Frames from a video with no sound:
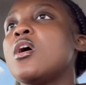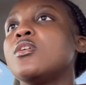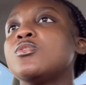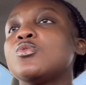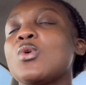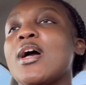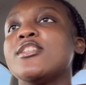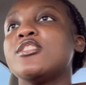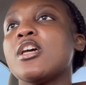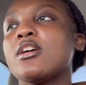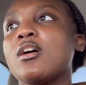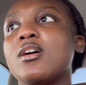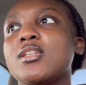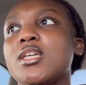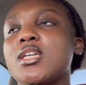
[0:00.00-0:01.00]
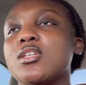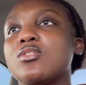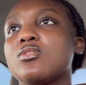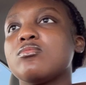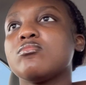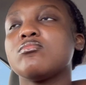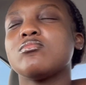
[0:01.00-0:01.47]
So I check on it
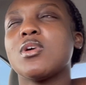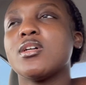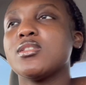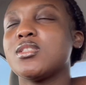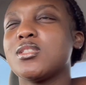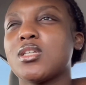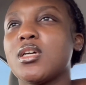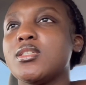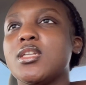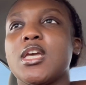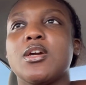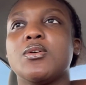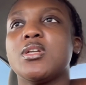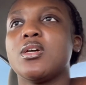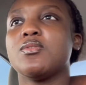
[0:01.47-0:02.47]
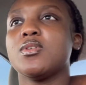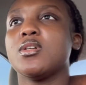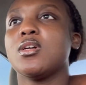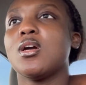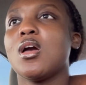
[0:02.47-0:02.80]
on Sunday or whatever.